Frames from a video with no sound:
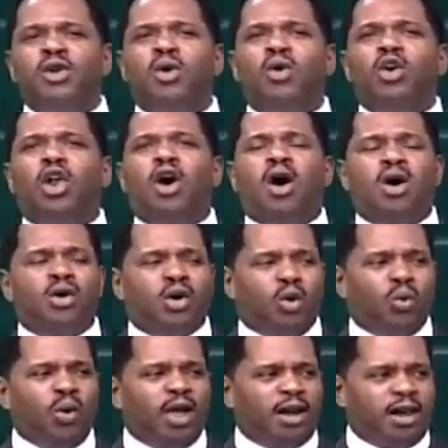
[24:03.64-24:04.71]
are no
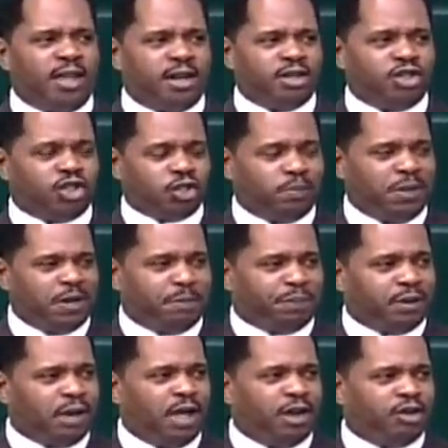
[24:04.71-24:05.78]
longer willing to be
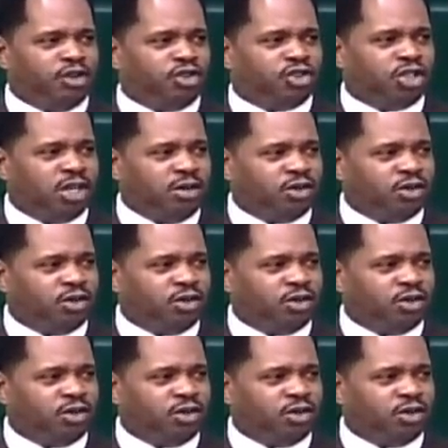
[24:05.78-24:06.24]
plunged